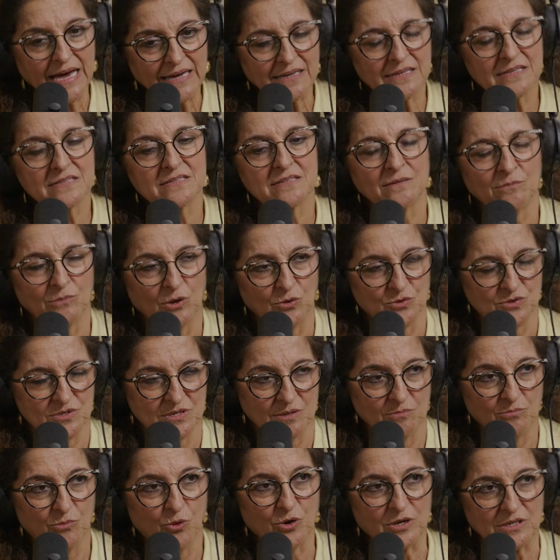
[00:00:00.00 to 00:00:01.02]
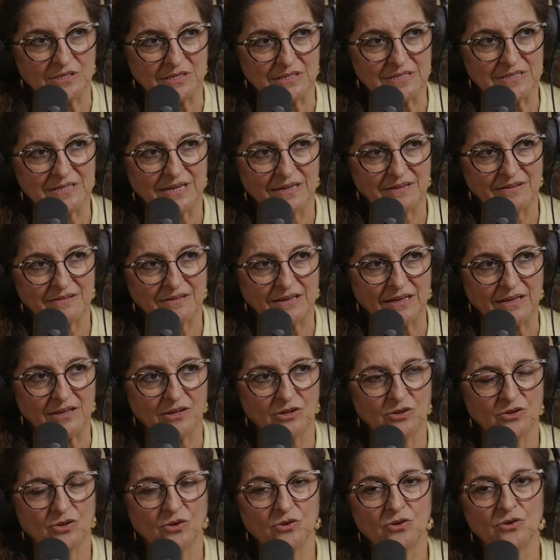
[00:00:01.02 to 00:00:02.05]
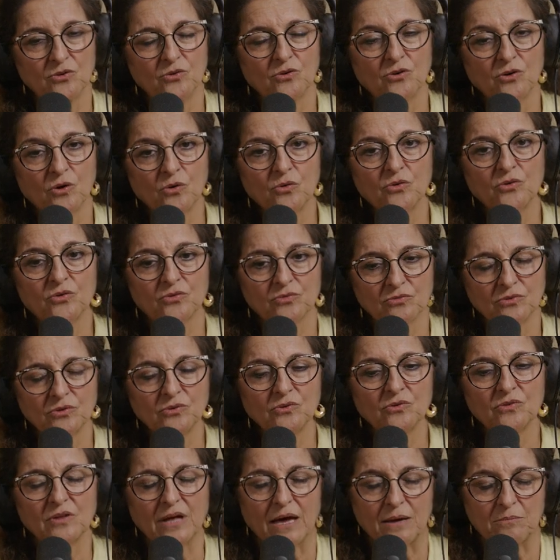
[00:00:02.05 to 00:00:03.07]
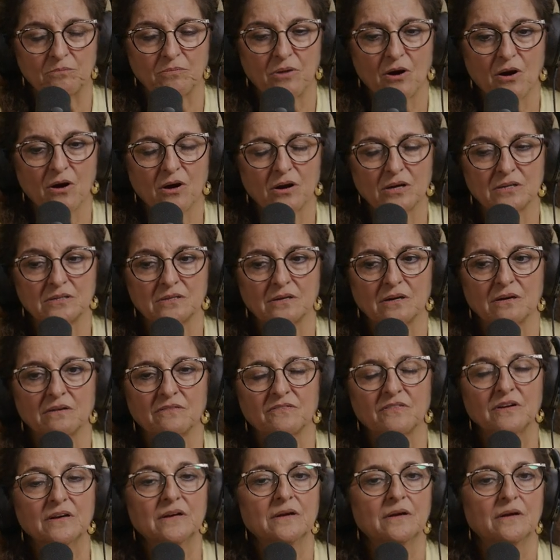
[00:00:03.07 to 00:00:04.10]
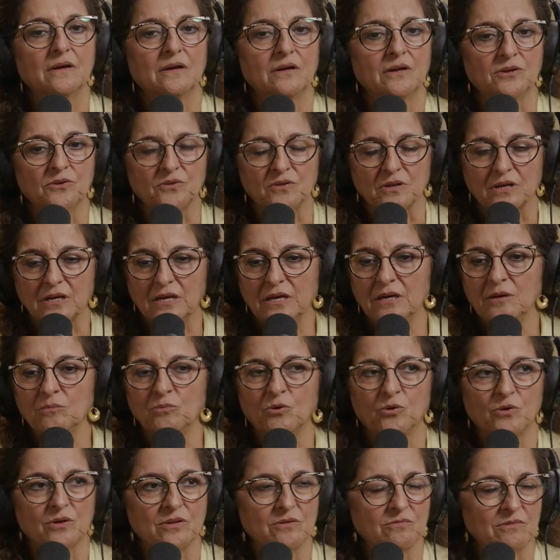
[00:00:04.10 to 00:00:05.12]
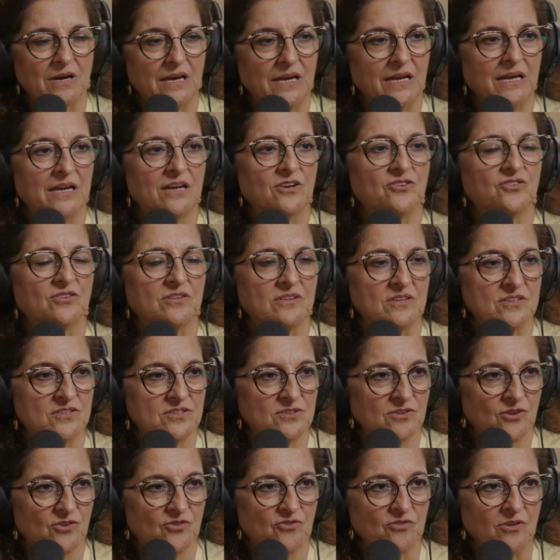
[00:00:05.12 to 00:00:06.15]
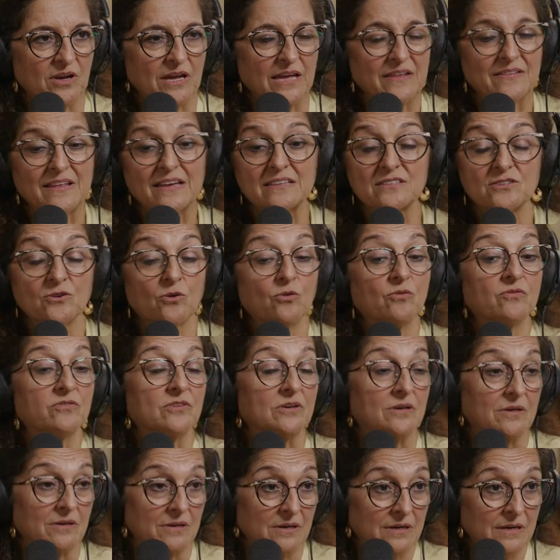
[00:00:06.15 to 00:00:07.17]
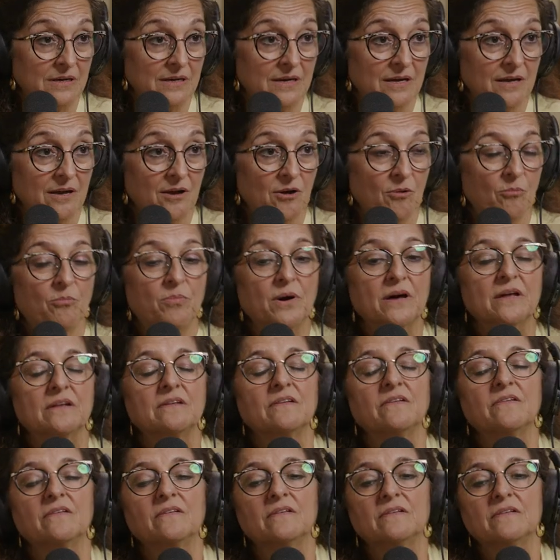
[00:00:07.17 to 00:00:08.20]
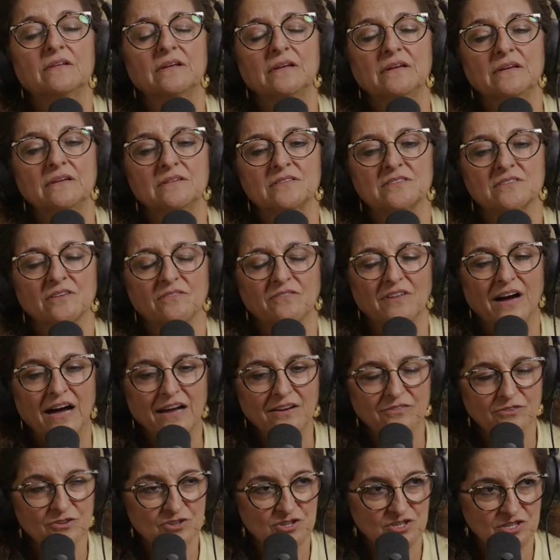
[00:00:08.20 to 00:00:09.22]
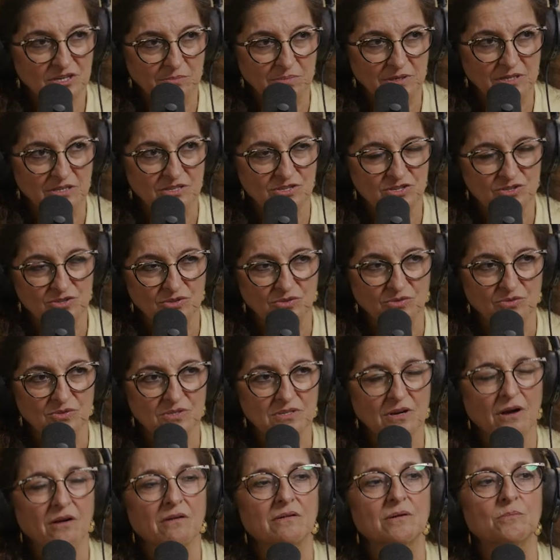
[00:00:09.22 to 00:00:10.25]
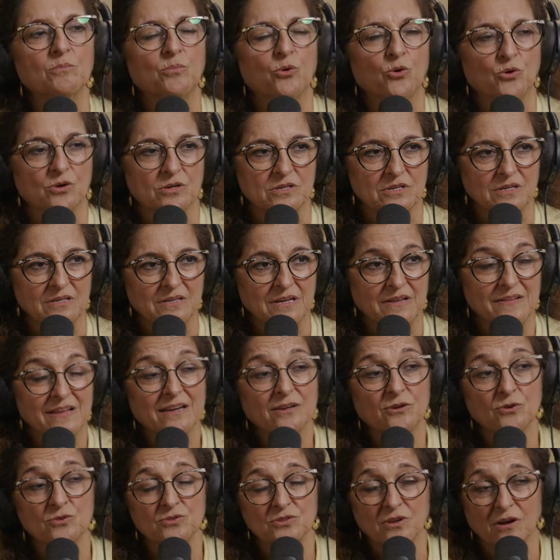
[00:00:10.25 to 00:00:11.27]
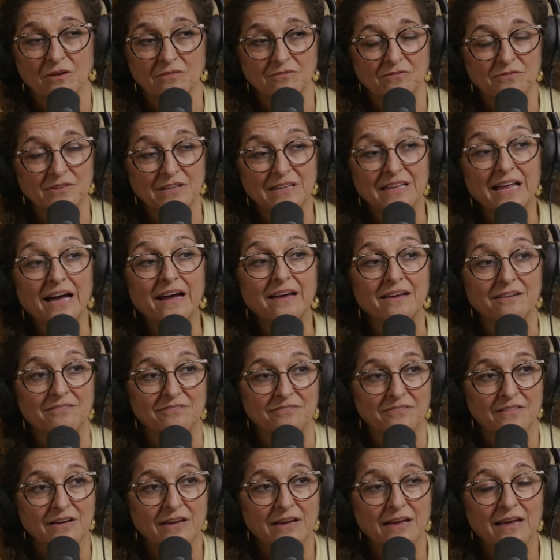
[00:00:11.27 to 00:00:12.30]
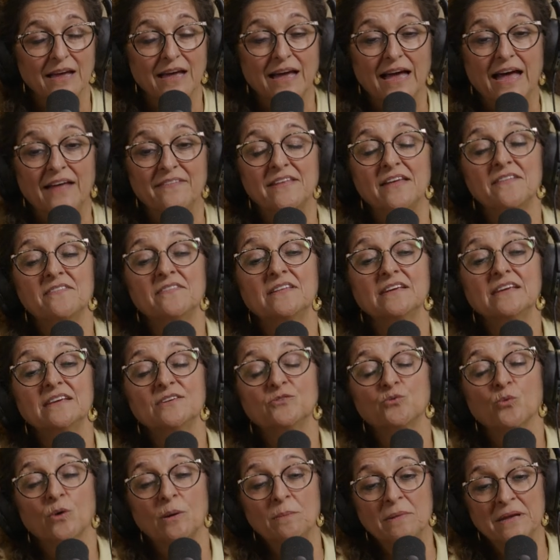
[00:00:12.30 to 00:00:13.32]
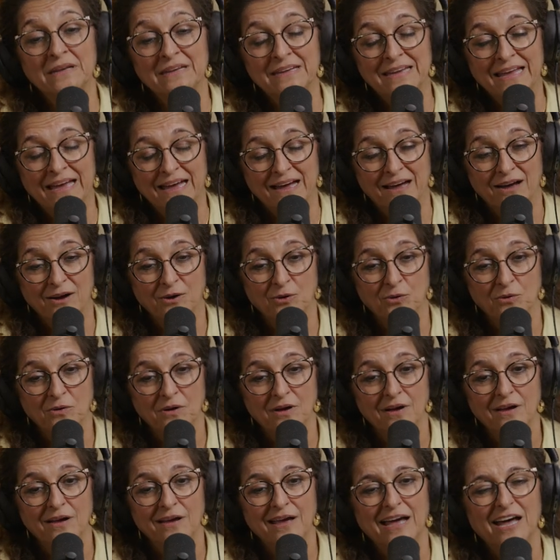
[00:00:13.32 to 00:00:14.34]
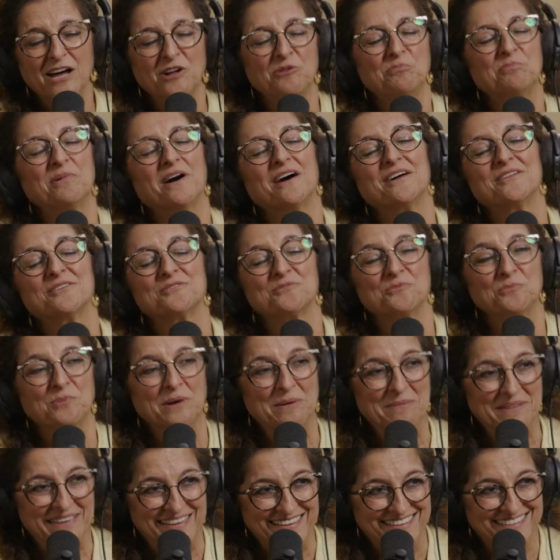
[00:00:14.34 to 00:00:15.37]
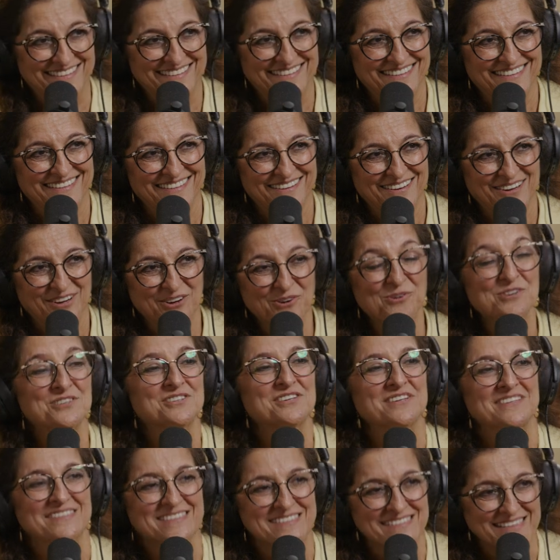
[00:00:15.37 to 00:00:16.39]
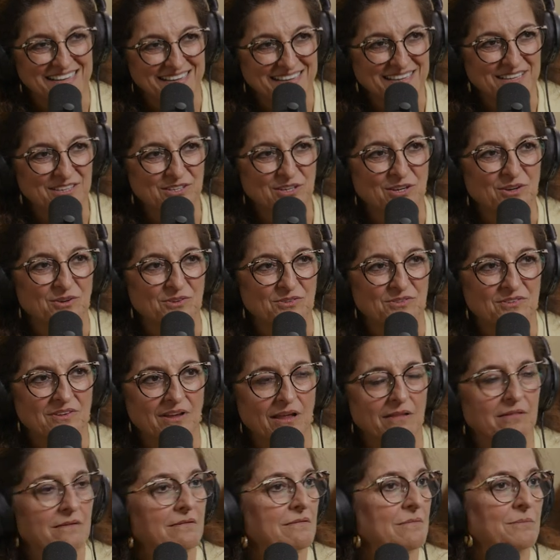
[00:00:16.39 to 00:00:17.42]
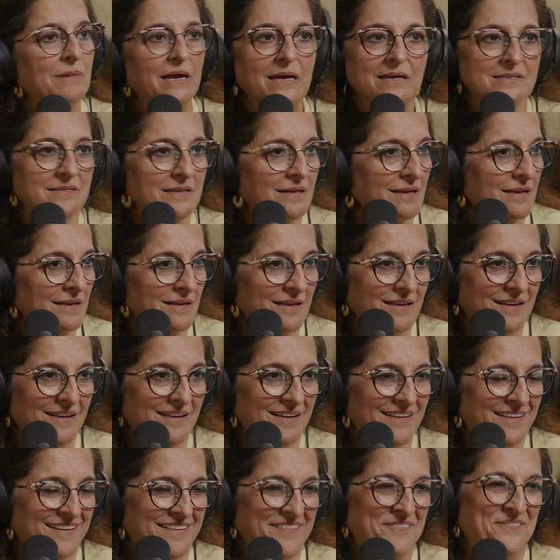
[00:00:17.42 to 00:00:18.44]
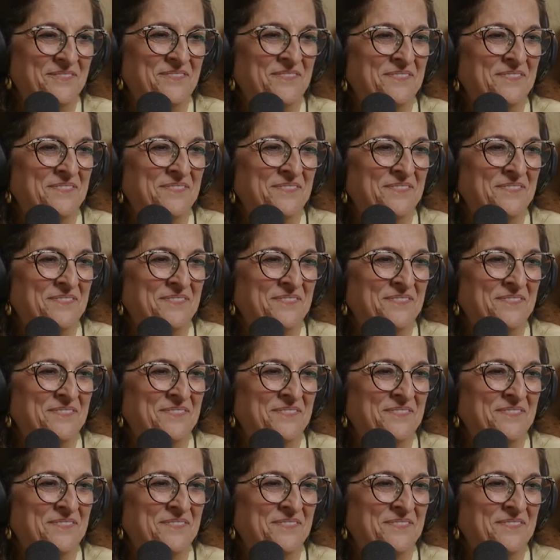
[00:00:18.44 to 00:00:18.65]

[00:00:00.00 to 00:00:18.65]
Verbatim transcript: that is the most important i think you know you go through that part of you know the chemo and the radiation the surgery and that's over mm -hmm. but the survivorship issues are important and that goes on for life and then these women now help other women who yes. are just diagnosed, and they're amazing. Mm-hmm.